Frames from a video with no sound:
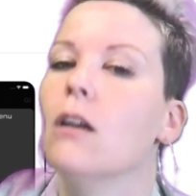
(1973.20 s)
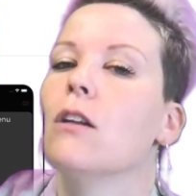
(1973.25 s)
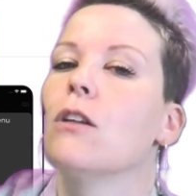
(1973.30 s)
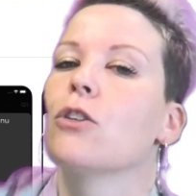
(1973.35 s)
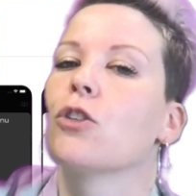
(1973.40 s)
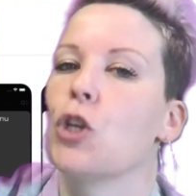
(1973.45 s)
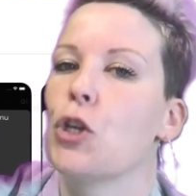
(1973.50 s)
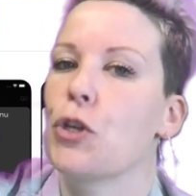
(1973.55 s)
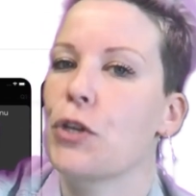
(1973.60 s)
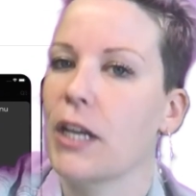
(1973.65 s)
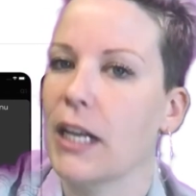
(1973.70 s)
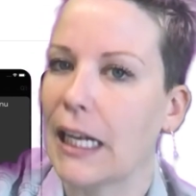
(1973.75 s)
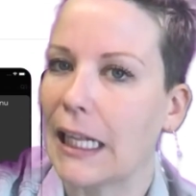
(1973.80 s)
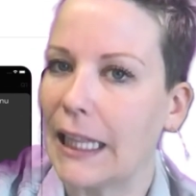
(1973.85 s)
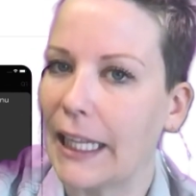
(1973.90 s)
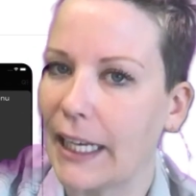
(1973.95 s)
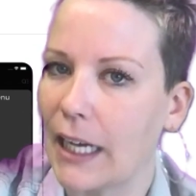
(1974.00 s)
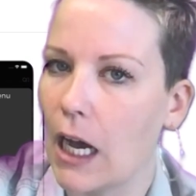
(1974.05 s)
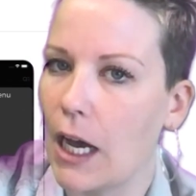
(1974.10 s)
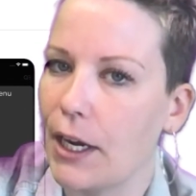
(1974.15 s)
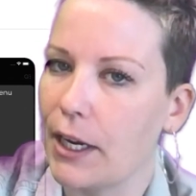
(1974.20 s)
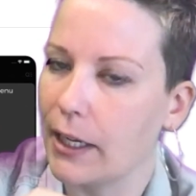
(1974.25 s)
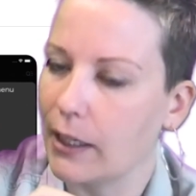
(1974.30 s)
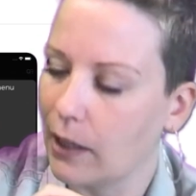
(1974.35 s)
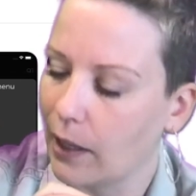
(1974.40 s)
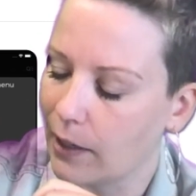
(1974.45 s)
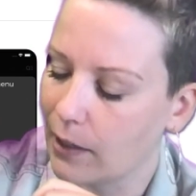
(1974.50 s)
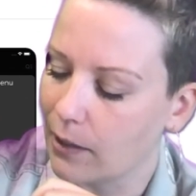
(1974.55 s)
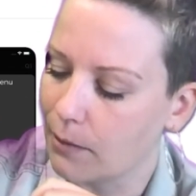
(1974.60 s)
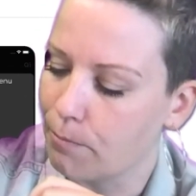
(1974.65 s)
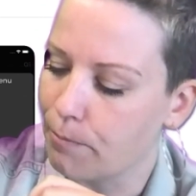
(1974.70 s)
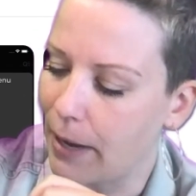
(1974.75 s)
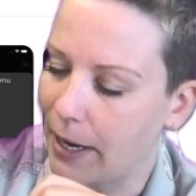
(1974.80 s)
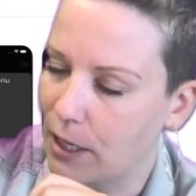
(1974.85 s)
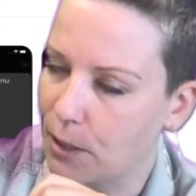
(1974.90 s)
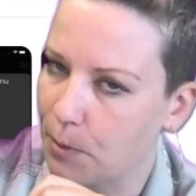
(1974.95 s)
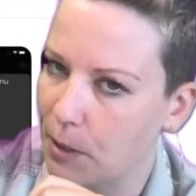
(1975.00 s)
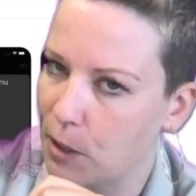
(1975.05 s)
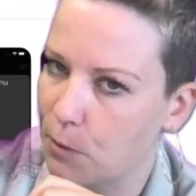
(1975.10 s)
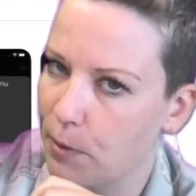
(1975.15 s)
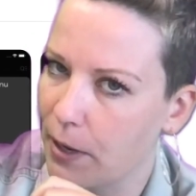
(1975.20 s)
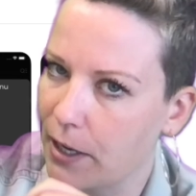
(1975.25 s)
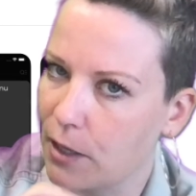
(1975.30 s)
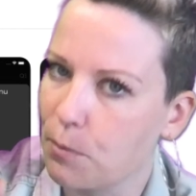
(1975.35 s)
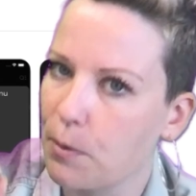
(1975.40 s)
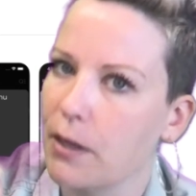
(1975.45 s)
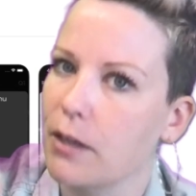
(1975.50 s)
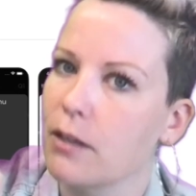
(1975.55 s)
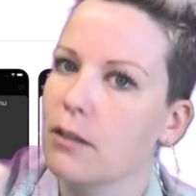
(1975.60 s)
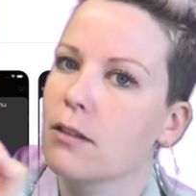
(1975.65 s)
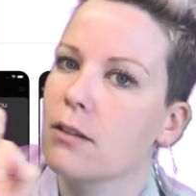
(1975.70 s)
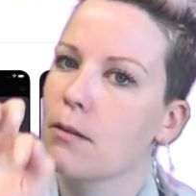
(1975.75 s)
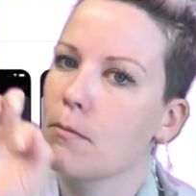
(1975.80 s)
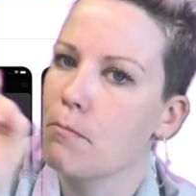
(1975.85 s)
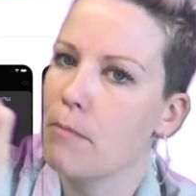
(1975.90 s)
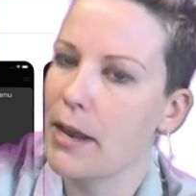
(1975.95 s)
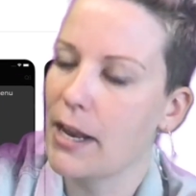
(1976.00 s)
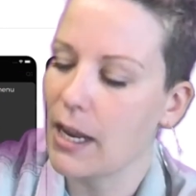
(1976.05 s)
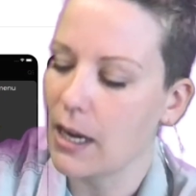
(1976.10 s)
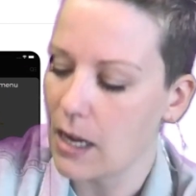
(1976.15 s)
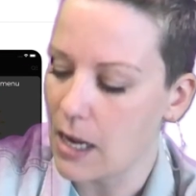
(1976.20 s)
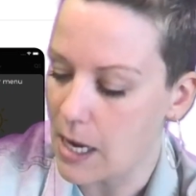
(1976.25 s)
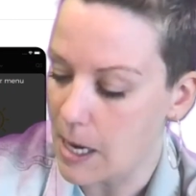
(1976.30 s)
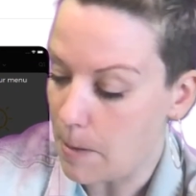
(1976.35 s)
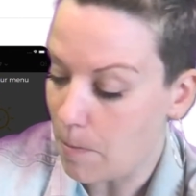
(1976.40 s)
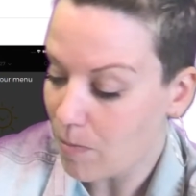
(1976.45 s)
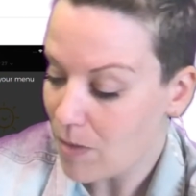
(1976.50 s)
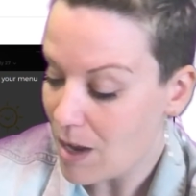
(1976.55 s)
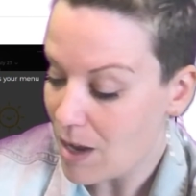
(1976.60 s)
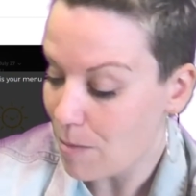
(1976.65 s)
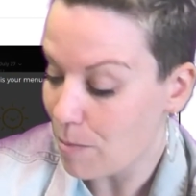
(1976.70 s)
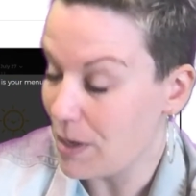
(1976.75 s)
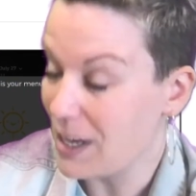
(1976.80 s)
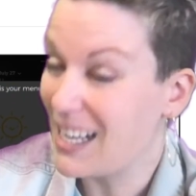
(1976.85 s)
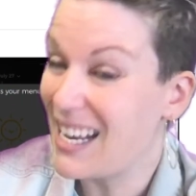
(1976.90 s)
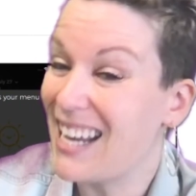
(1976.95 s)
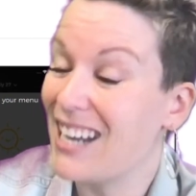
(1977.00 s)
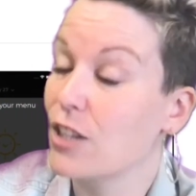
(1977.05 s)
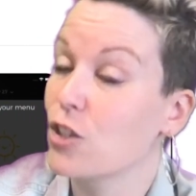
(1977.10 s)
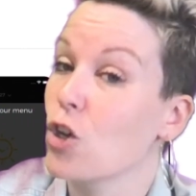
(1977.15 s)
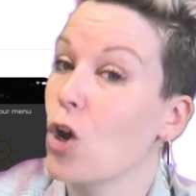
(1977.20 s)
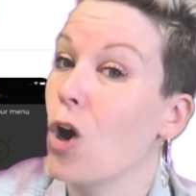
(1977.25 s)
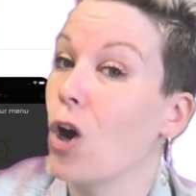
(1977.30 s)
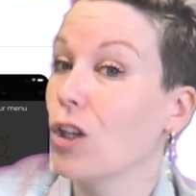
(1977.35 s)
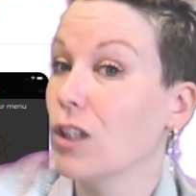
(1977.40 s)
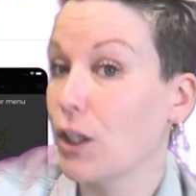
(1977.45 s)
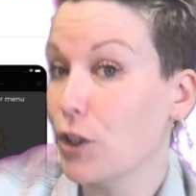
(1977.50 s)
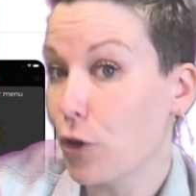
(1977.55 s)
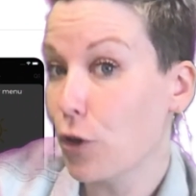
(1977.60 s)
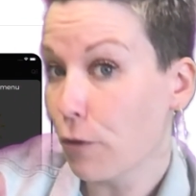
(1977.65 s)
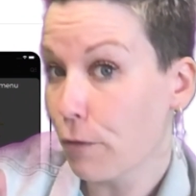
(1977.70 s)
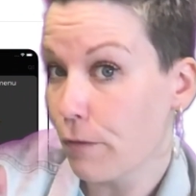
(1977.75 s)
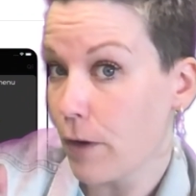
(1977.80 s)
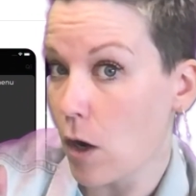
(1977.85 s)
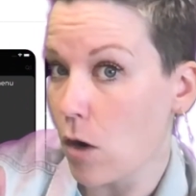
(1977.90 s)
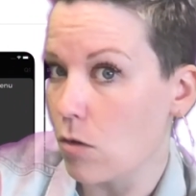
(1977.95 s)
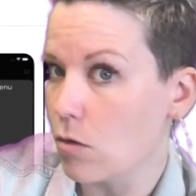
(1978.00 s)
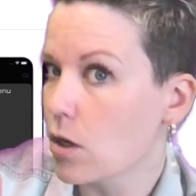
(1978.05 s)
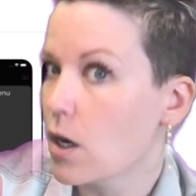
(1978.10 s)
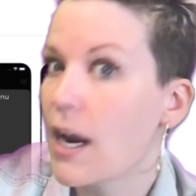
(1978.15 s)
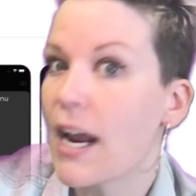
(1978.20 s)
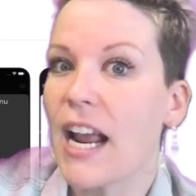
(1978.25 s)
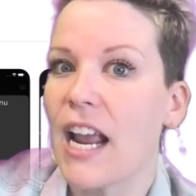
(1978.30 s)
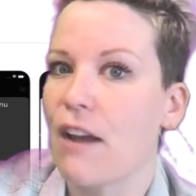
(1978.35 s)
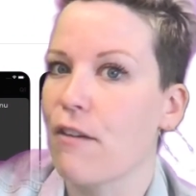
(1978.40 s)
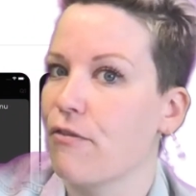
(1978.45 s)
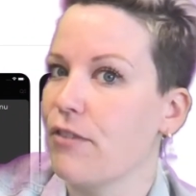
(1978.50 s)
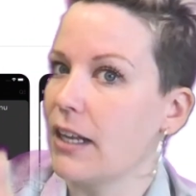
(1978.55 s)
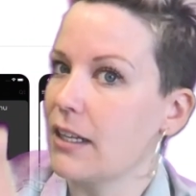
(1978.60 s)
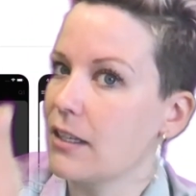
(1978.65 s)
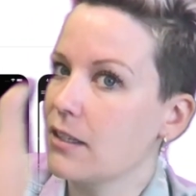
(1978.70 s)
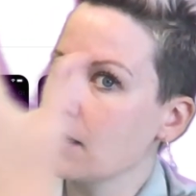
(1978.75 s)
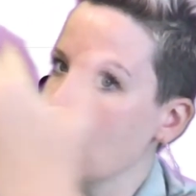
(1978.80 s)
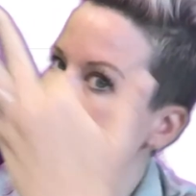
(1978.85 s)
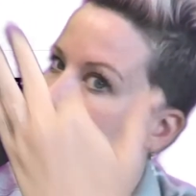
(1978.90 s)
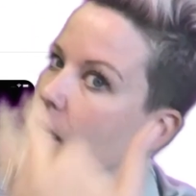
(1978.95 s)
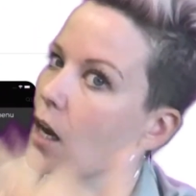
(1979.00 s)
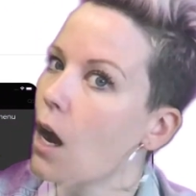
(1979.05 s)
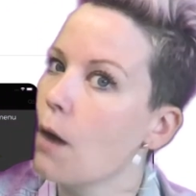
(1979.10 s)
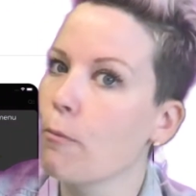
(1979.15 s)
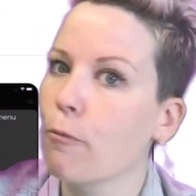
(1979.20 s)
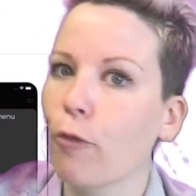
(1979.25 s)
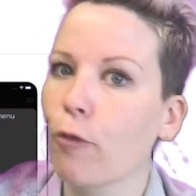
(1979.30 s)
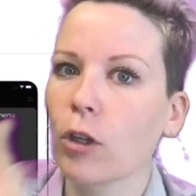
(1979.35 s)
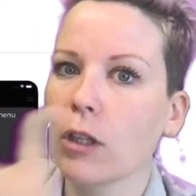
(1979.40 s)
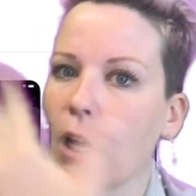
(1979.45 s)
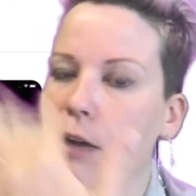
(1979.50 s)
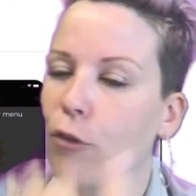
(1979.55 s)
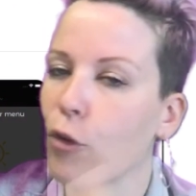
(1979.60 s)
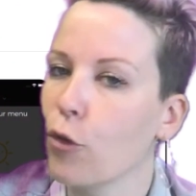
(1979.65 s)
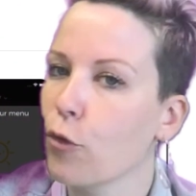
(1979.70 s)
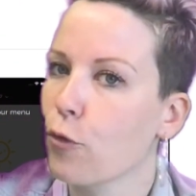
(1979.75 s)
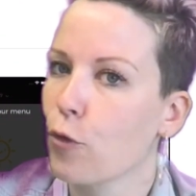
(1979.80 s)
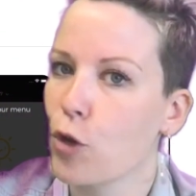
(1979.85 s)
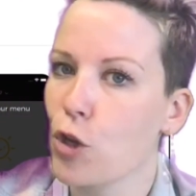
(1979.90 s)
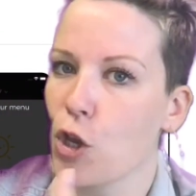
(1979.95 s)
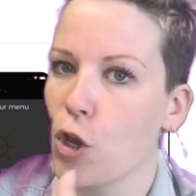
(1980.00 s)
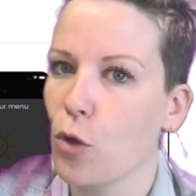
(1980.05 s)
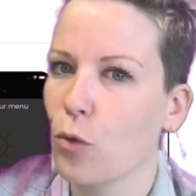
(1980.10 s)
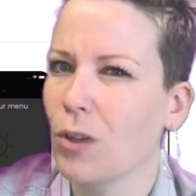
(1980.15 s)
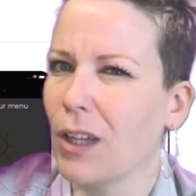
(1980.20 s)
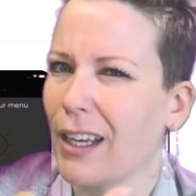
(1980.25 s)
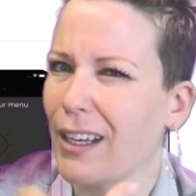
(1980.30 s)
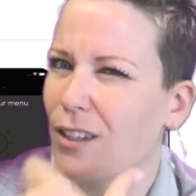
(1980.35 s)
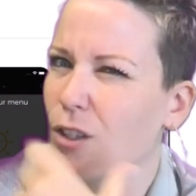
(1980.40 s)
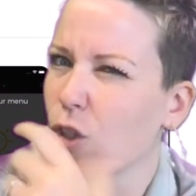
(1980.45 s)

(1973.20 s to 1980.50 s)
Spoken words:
So you can click on it and like backspace, make it E. But again, it's all on your phone. If that's not a comfort level for you, like